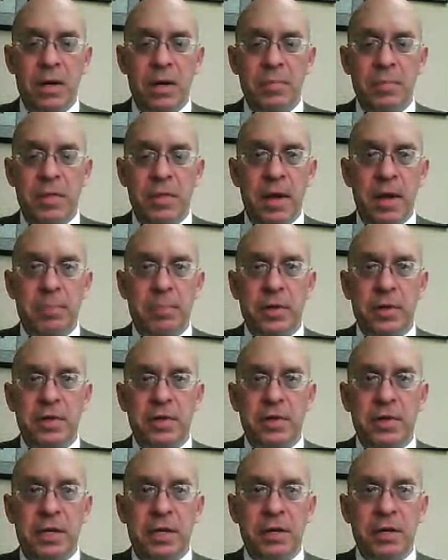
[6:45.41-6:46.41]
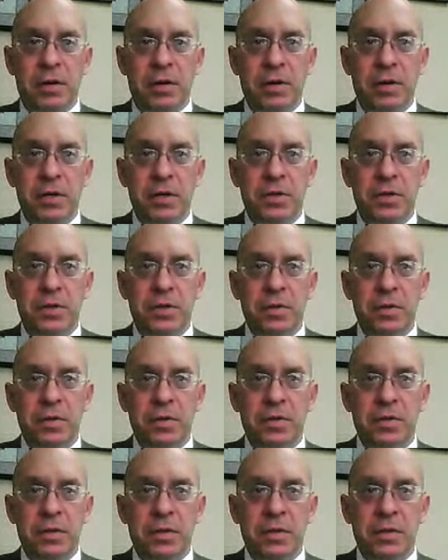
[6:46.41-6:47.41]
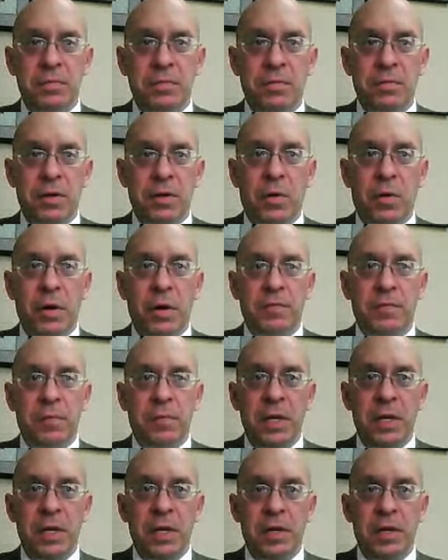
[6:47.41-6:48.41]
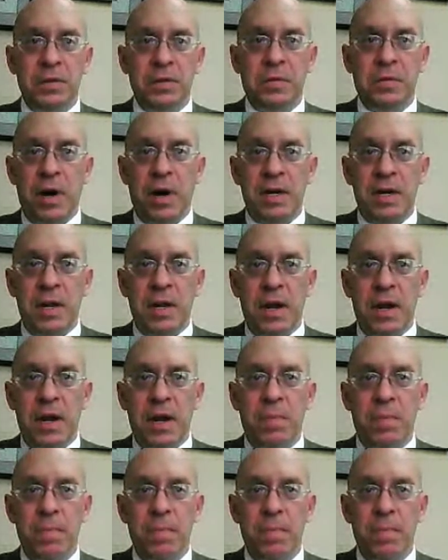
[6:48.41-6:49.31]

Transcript: That particular issue is in the Court of Appeals right now.